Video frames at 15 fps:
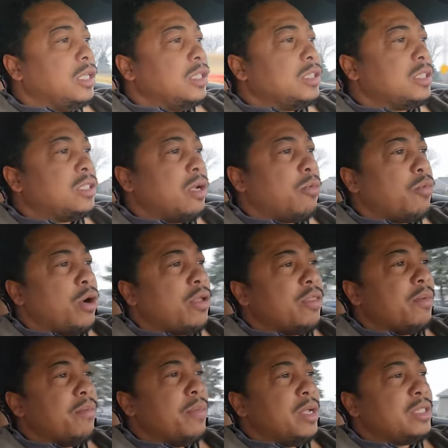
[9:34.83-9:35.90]
somewhere in
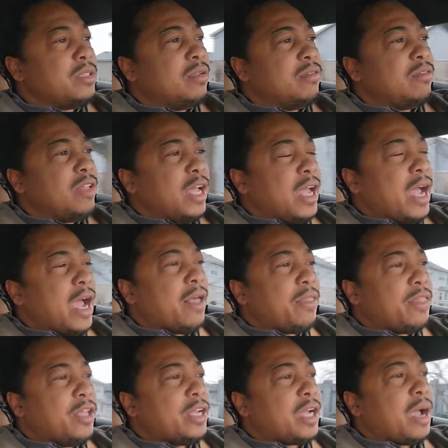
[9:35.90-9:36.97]
the midst of that, I
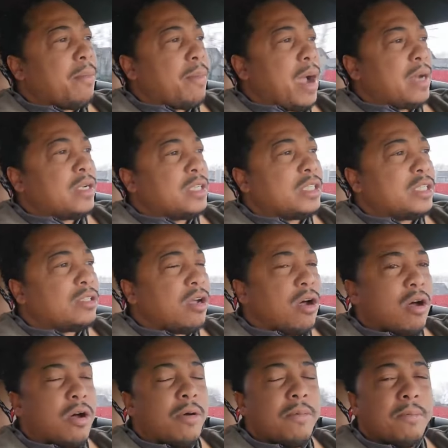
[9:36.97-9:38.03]
think I might have
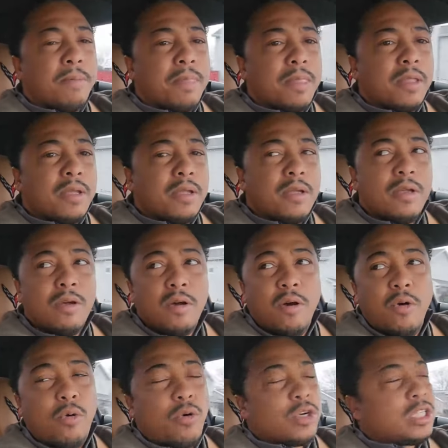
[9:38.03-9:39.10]
saw
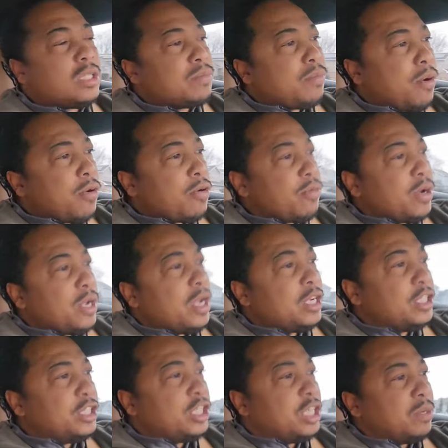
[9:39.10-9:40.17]
or spoke with a
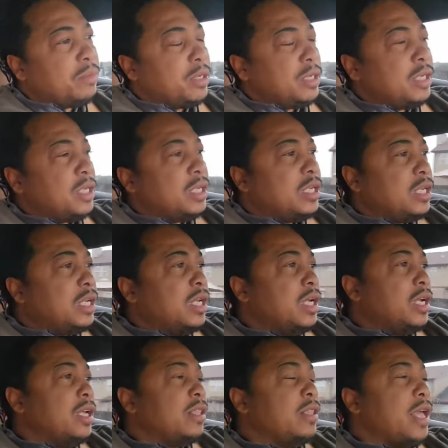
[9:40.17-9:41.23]
gentleman
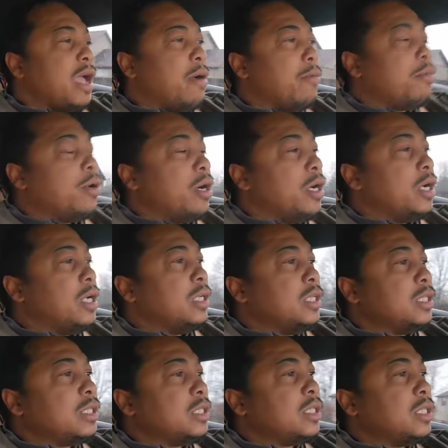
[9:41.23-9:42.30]
that
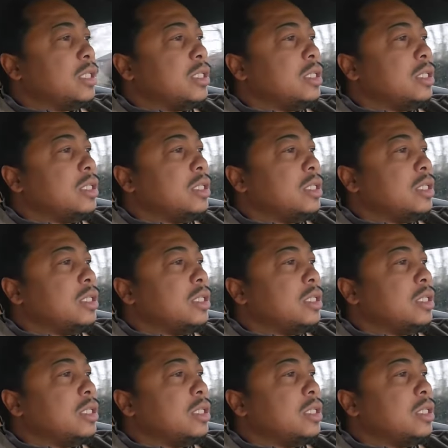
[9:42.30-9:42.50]
was